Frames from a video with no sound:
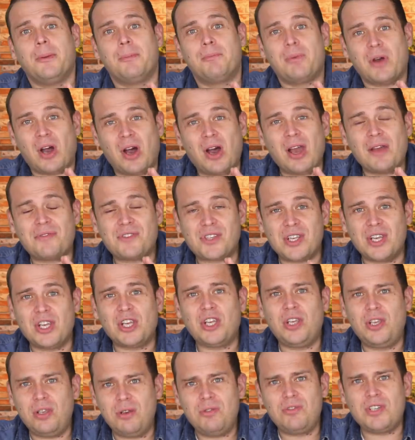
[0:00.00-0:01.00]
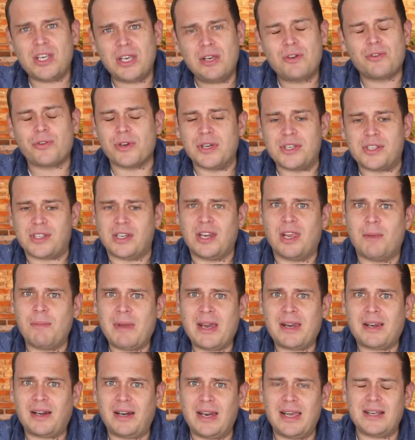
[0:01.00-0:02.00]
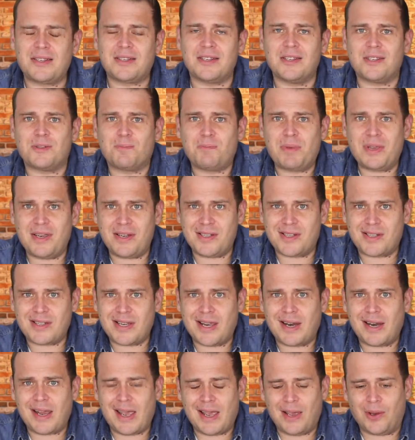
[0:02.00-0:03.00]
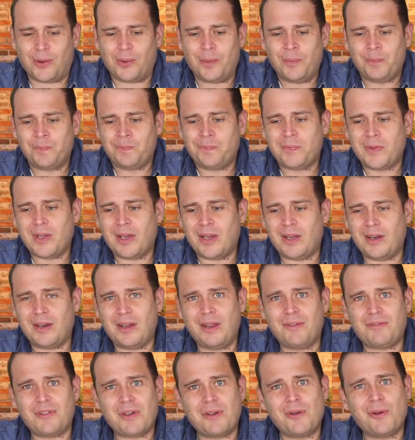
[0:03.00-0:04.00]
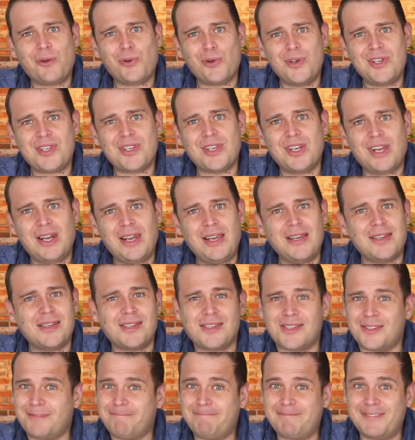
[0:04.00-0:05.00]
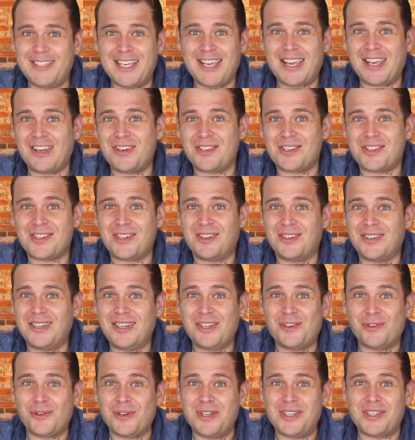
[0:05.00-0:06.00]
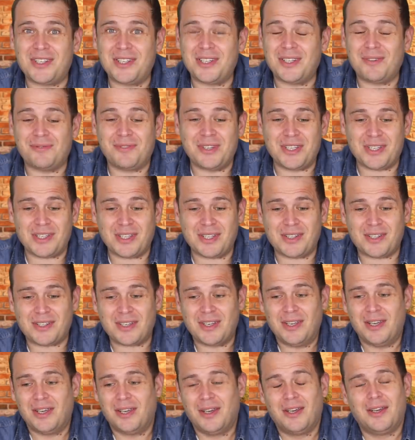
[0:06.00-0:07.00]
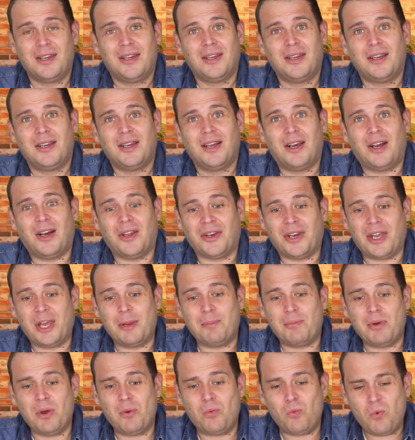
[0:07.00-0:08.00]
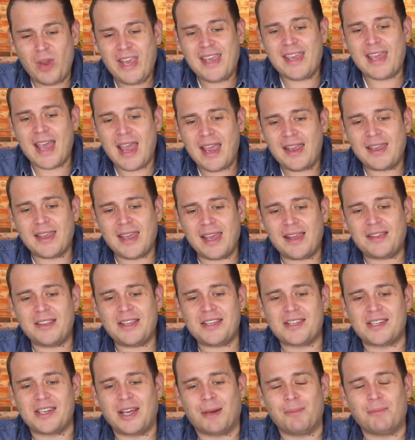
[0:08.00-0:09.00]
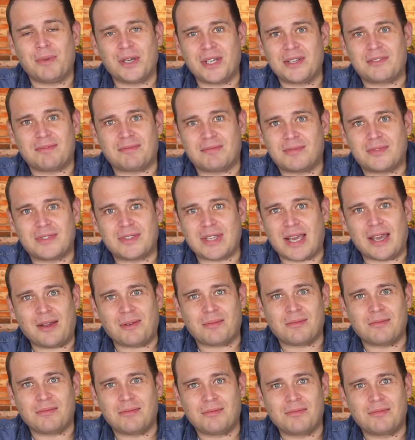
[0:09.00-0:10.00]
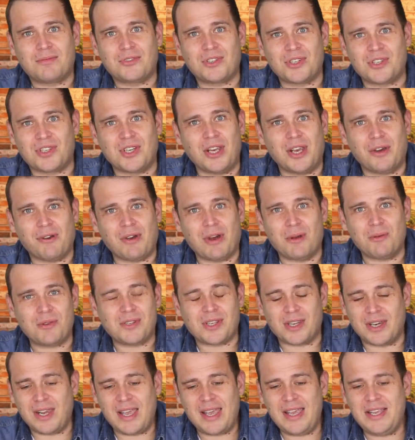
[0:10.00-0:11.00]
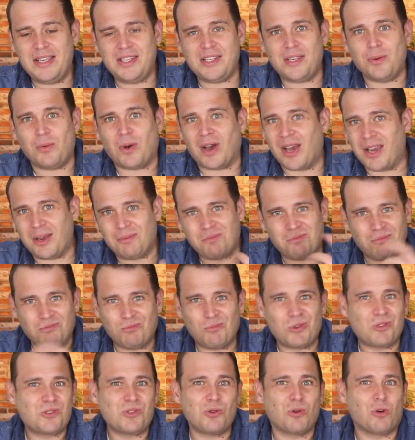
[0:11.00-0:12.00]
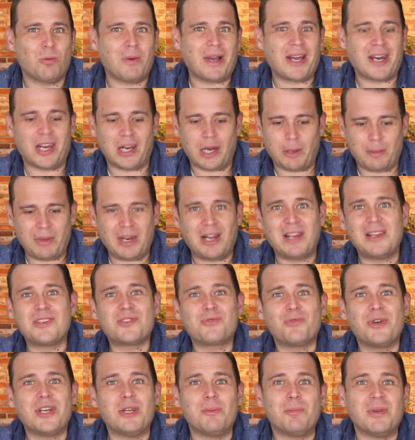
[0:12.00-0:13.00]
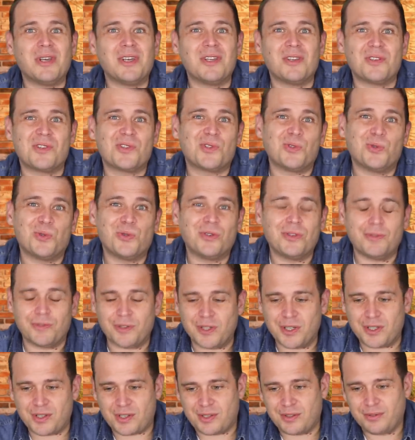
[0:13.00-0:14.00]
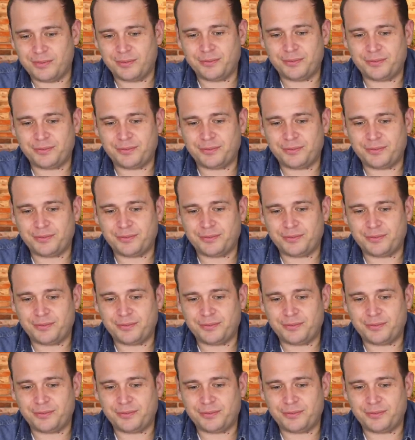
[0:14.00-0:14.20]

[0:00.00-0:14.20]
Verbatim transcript: But I've seen a huge increase in the amount of letters being sent out. And if they're increasing the letters, they're going to start increasing the visits, aren't they? But we can get this number down to zero. It's an easy way, and we'll talk about it in a minute. Let's read a bit of the story first.